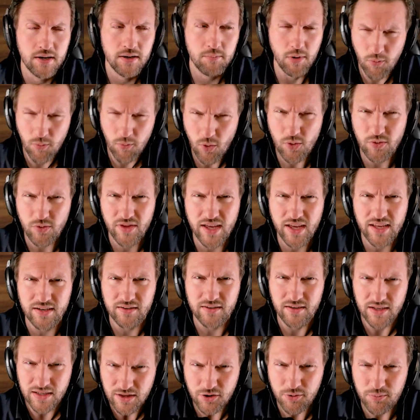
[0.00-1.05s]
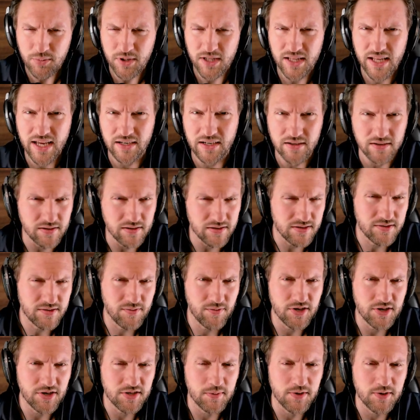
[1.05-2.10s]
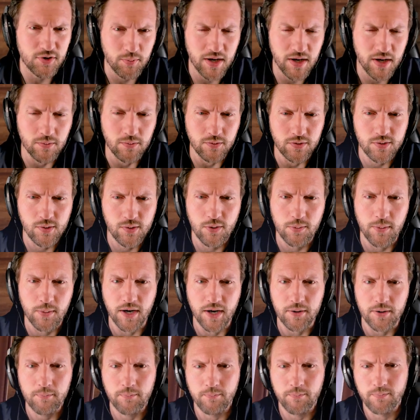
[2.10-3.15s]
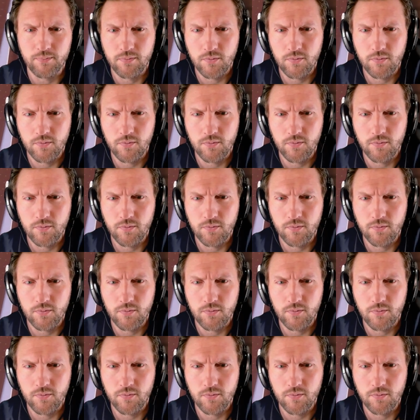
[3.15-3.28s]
but more on that a little bit later. It's a very special pen, we'll talk about it.